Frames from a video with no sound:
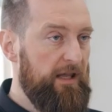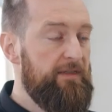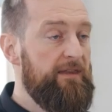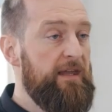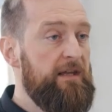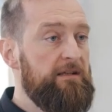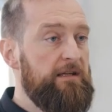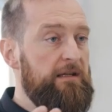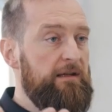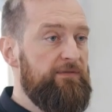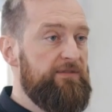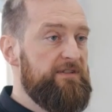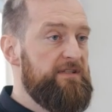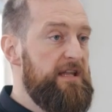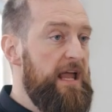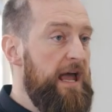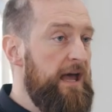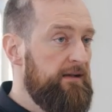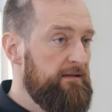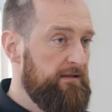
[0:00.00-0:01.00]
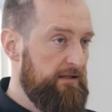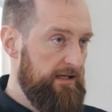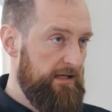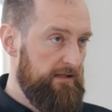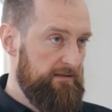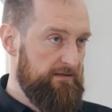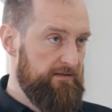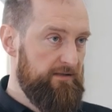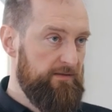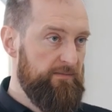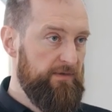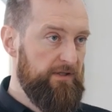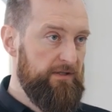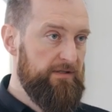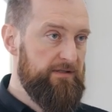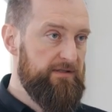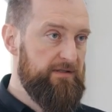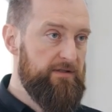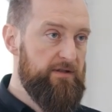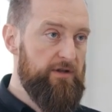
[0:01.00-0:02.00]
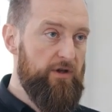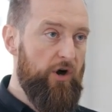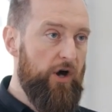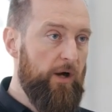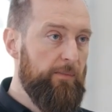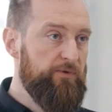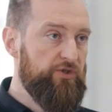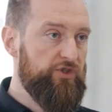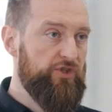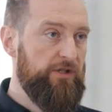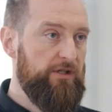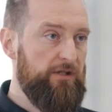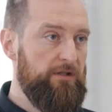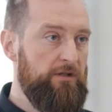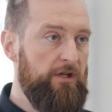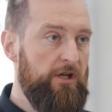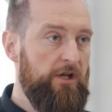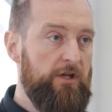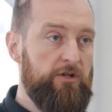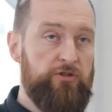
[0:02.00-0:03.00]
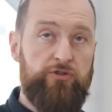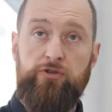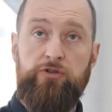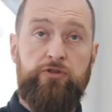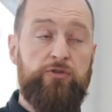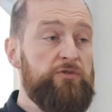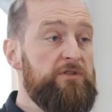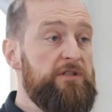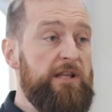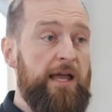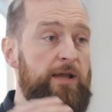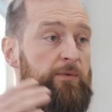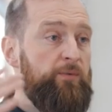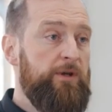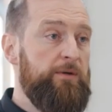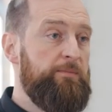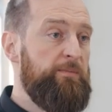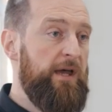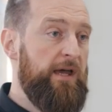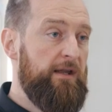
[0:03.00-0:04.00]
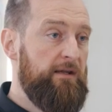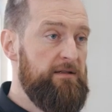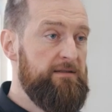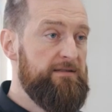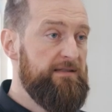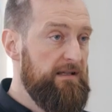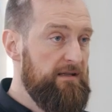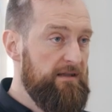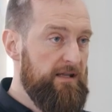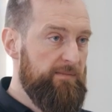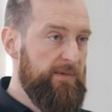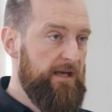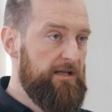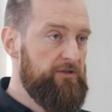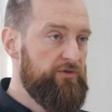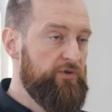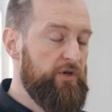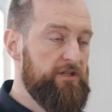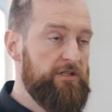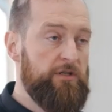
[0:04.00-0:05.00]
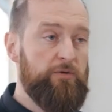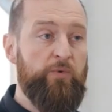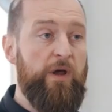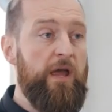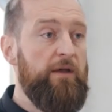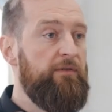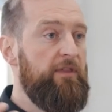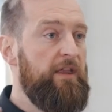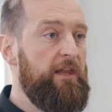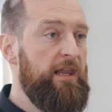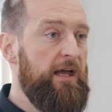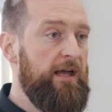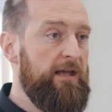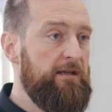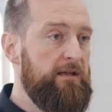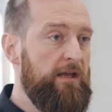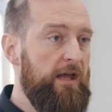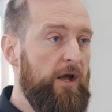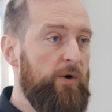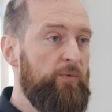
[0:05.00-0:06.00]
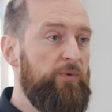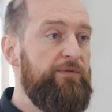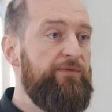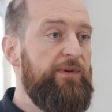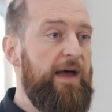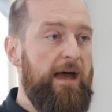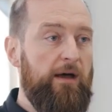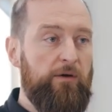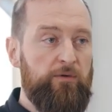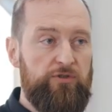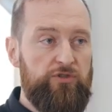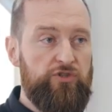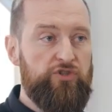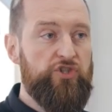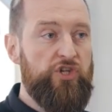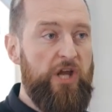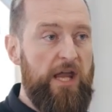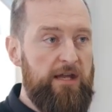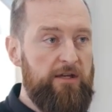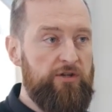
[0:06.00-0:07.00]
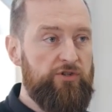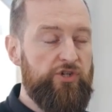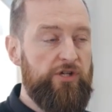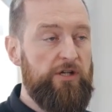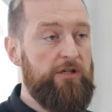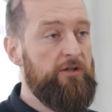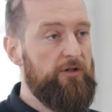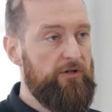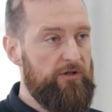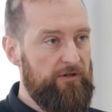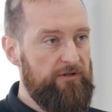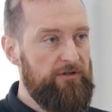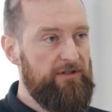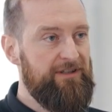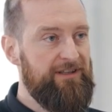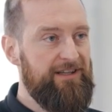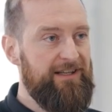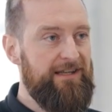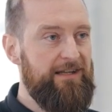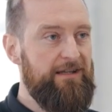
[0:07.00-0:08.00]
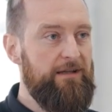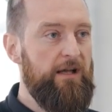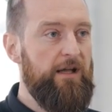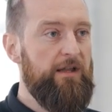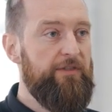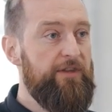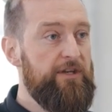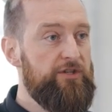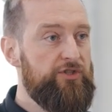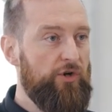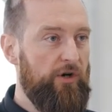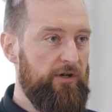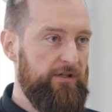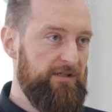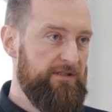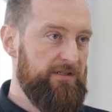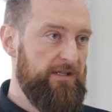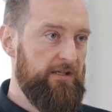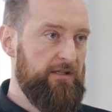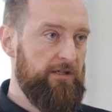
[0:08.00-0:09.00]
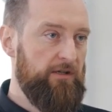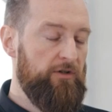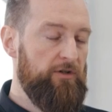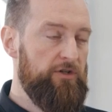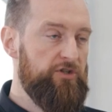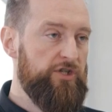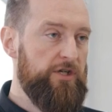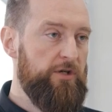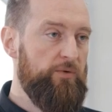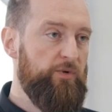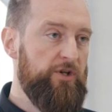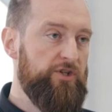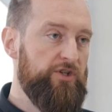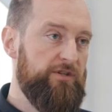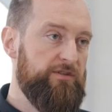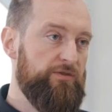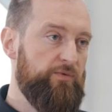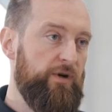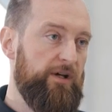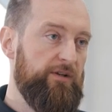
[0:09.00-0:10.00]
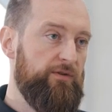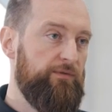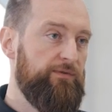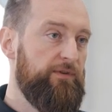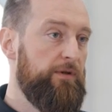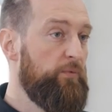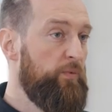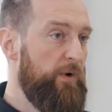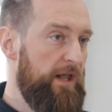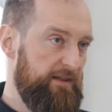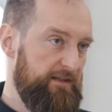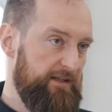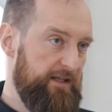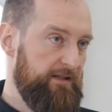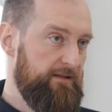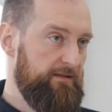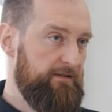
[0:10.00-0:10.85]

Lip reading: And that gives the end customers the option to use lightweight panels in the metal structures wherever they like without changing currently the joining technology, which is quite often welding.